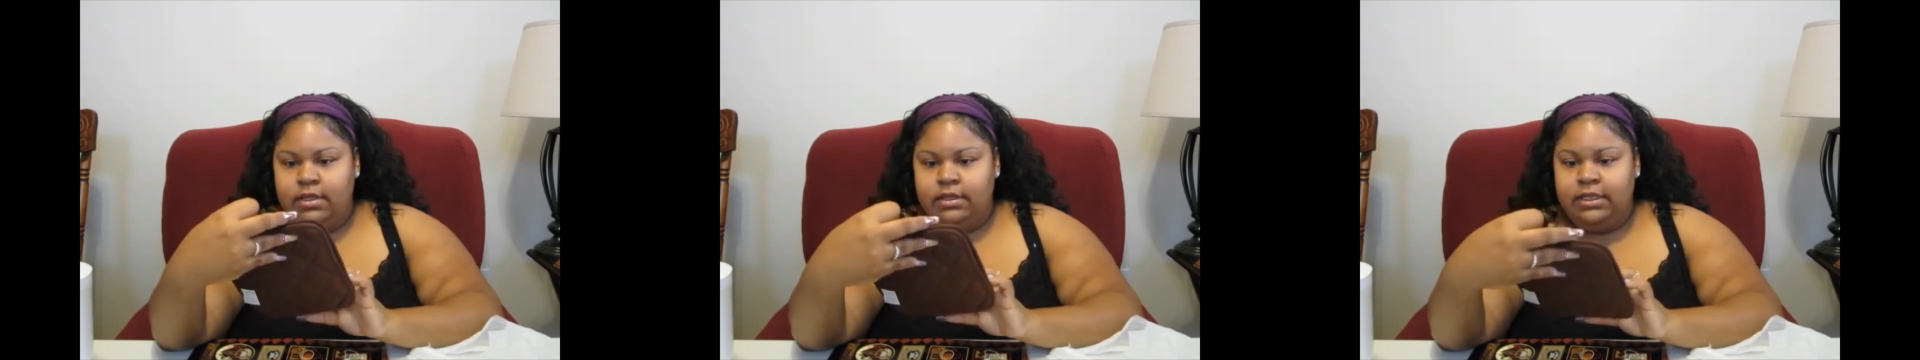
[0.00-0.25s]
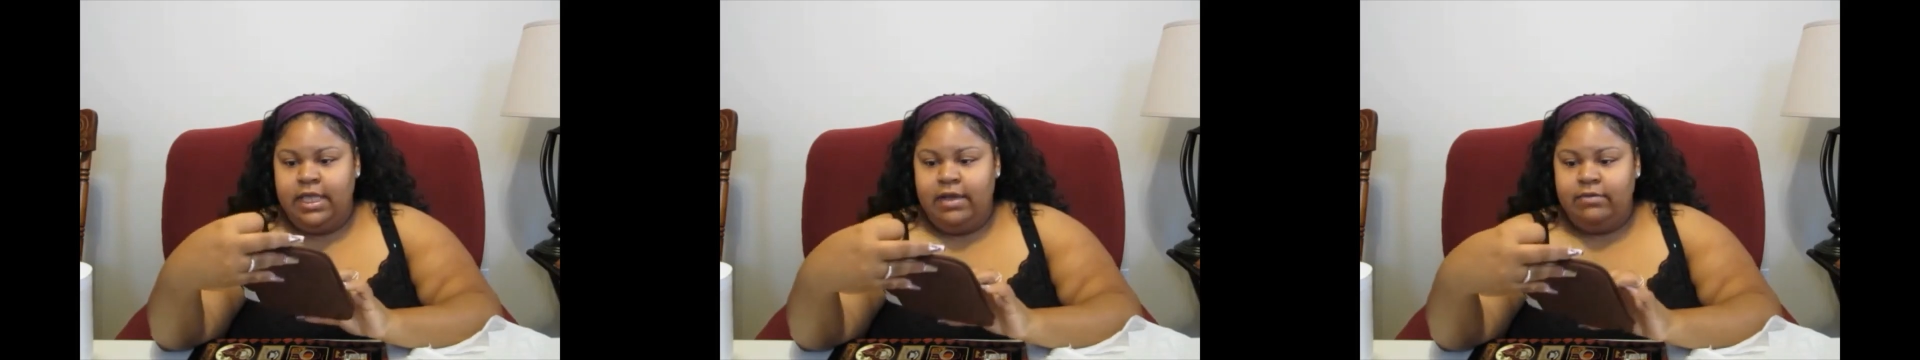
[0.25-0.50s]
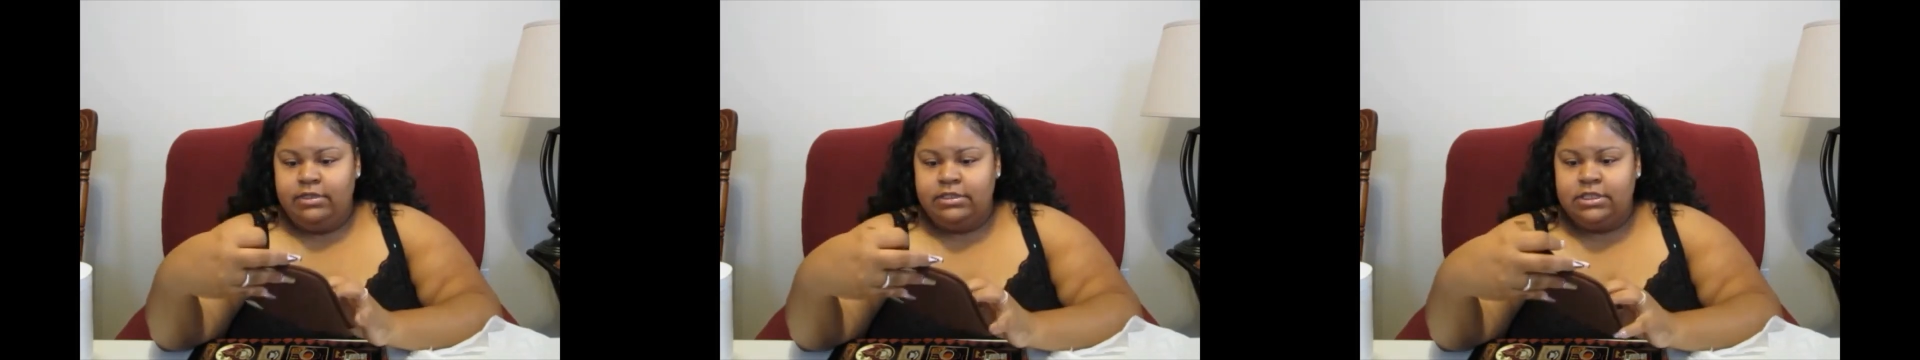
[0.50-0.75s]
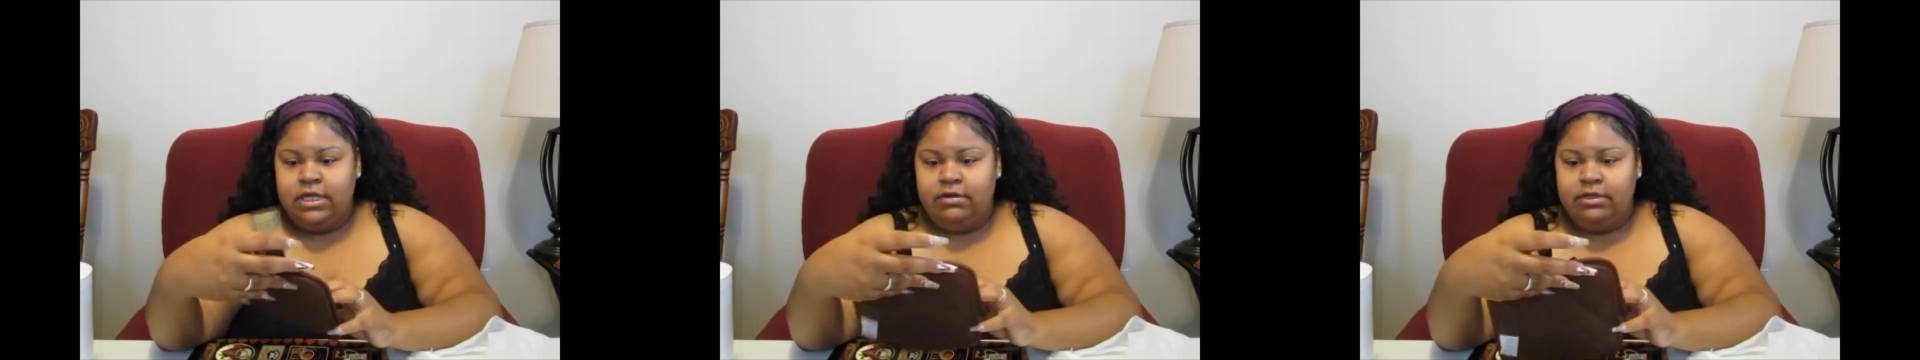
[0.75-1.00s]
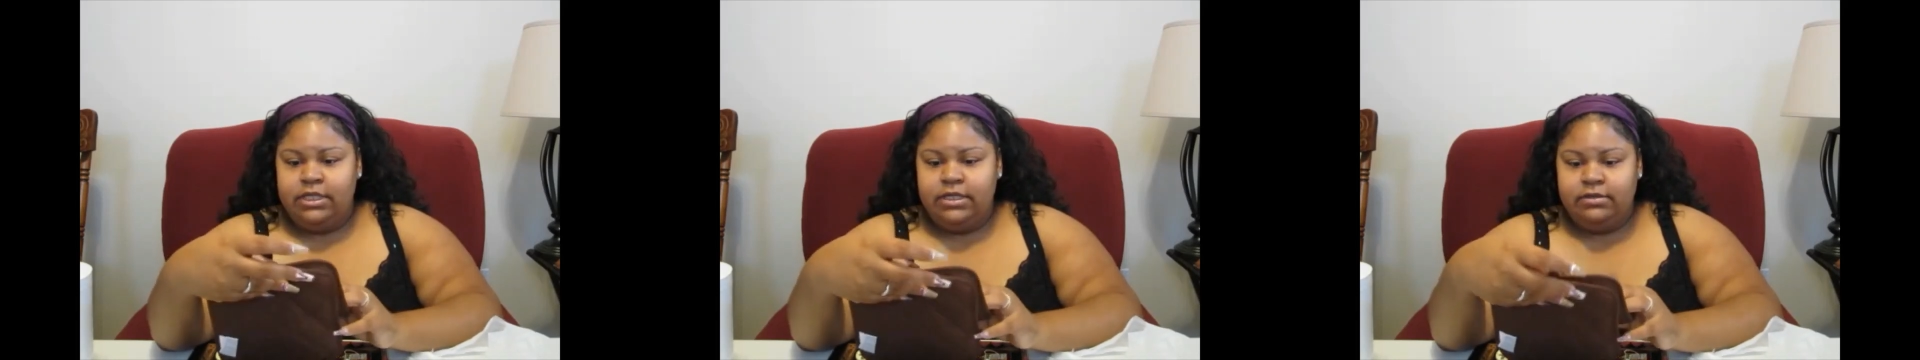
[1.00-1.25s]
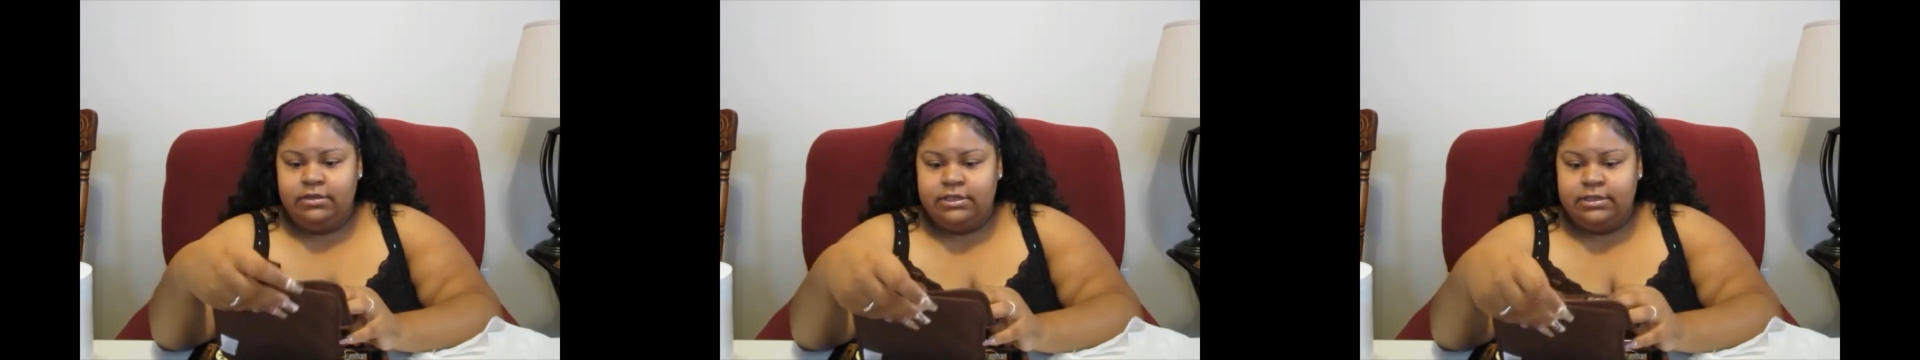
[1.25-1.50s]
That was so
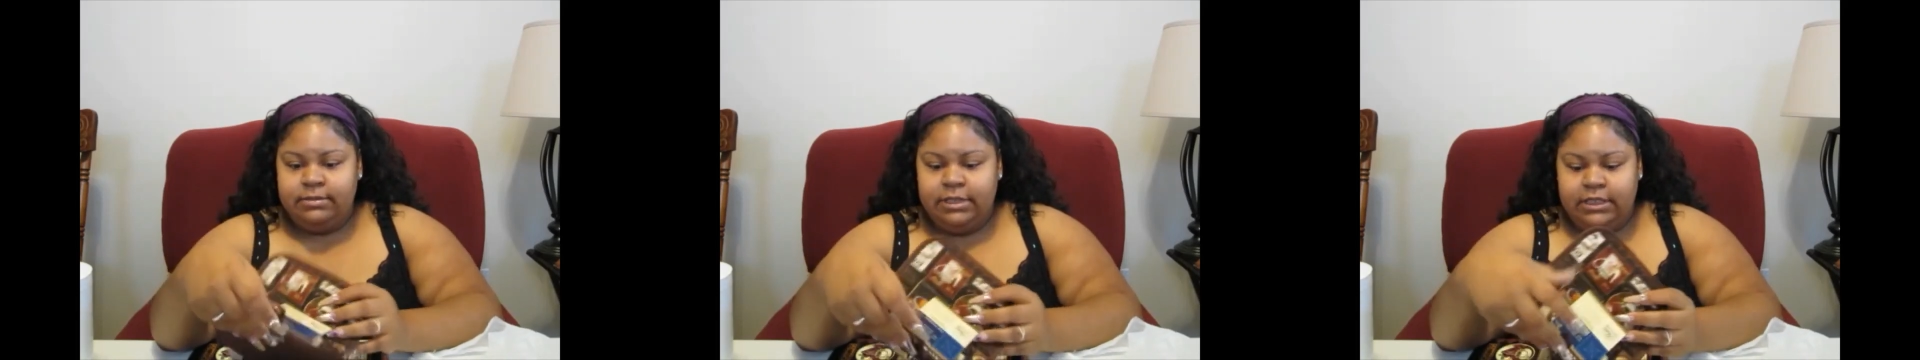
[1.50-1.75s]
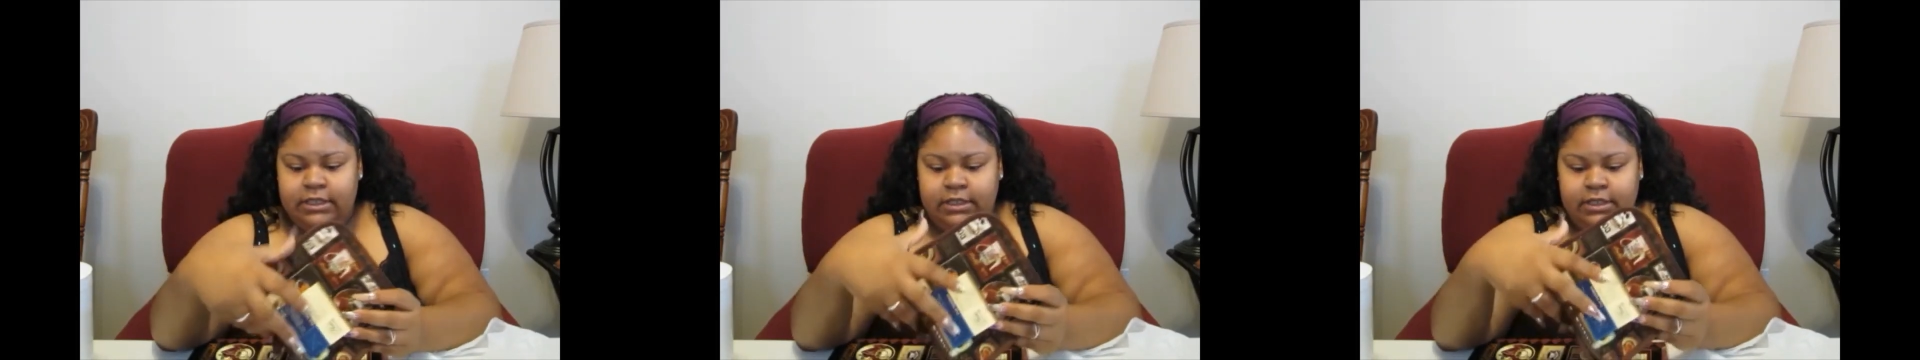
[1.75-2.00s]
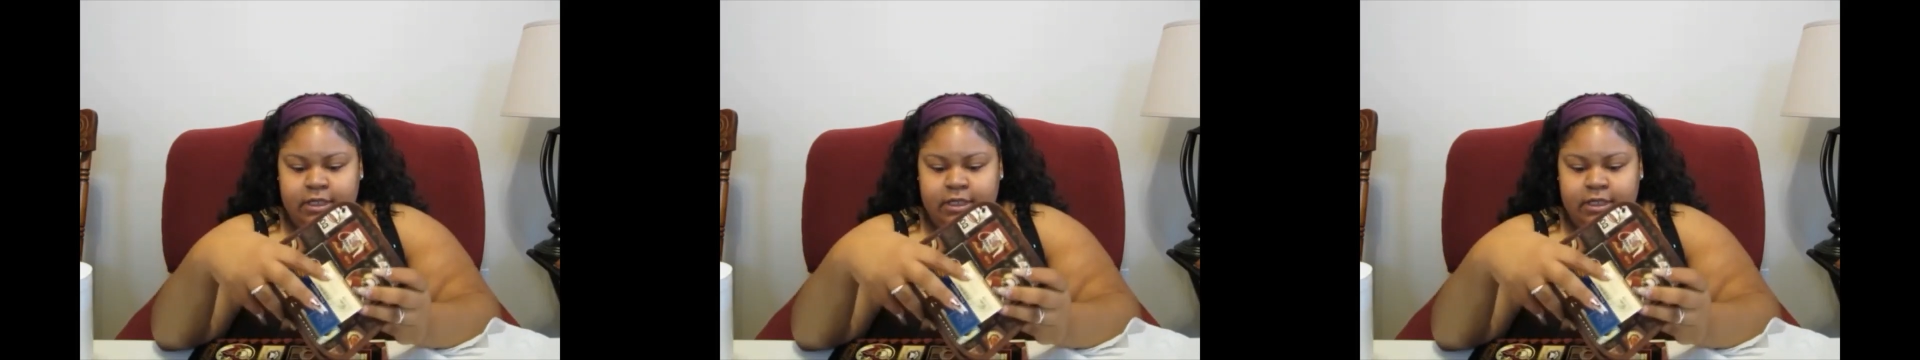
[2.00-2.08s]
cute to me.